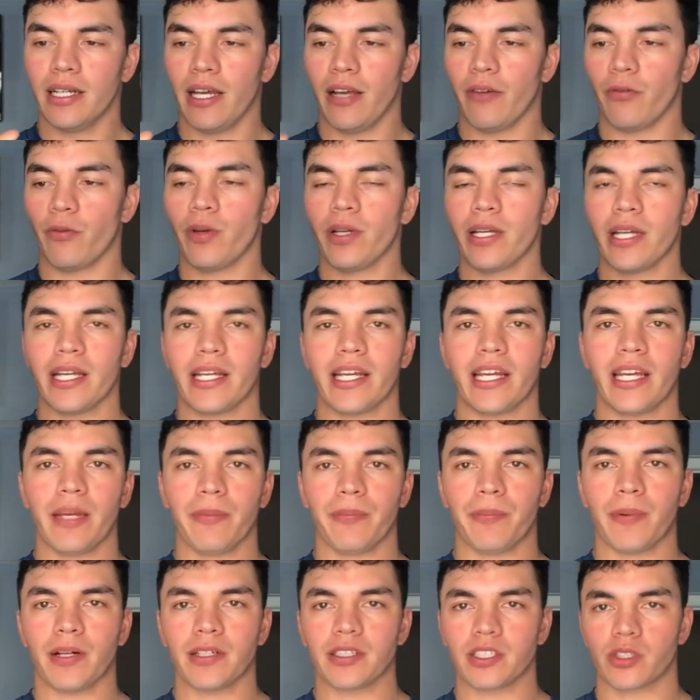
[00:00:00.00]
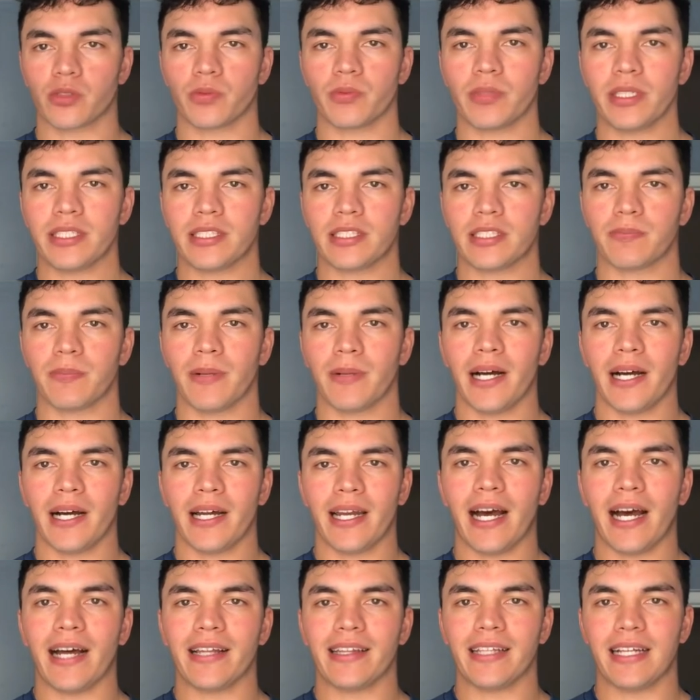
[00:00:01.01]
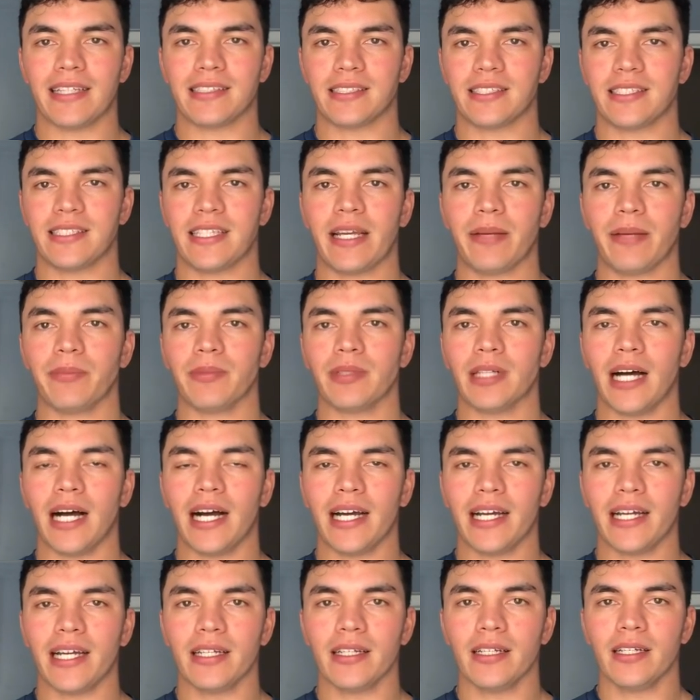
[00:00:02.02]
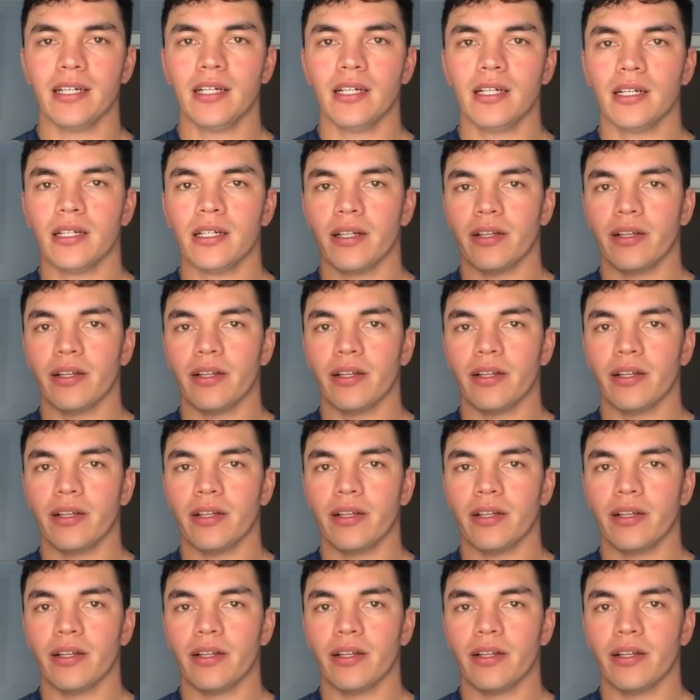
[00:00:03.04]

If we could keep our sweet spot on that same line,